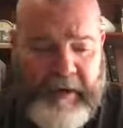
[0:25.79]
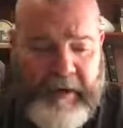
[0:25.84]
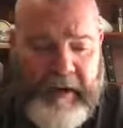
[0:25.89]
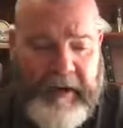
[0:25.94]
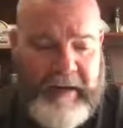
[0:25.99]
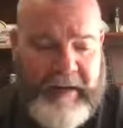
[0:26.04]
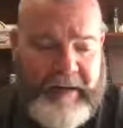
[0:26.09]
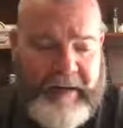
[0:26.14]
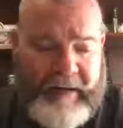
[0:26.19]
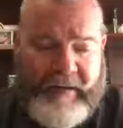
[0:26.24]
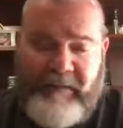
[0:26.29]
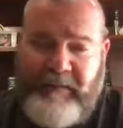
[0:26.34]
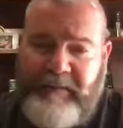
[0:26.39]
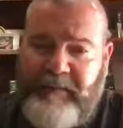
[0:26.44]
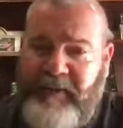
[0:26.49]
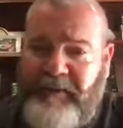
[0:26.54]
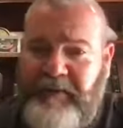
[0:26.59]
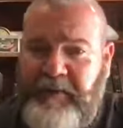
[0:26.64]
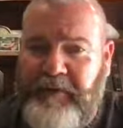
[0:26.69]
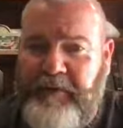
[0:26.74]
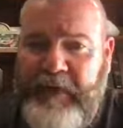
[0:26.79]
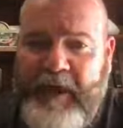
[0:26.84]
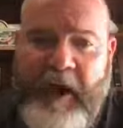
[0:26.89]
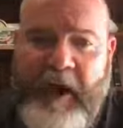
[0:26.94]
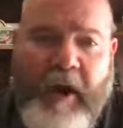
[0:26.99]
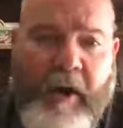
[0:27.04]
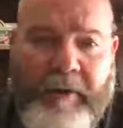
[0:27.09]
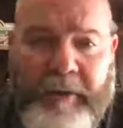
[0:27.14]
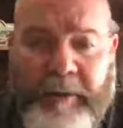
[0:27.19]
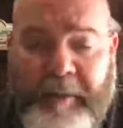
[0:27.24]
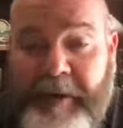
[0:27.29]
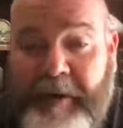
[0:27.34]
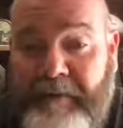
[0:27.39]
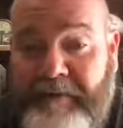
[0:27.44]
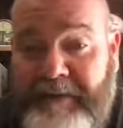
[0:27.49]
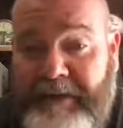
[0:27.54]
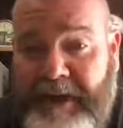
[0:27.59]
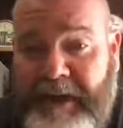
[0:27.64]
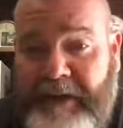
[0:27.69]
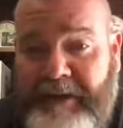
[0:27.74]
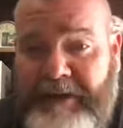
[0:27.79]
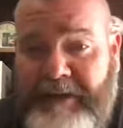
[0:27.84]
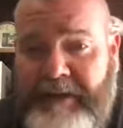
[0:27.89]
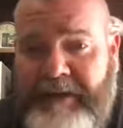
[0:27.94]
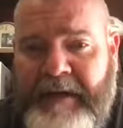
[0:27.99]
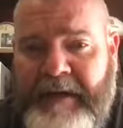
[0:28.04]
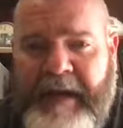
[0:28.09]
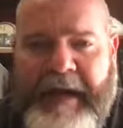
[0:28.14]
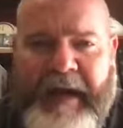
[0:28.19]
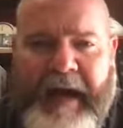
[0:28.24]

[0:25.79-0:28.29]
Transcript: Uh, in, if you recall the book of Judges,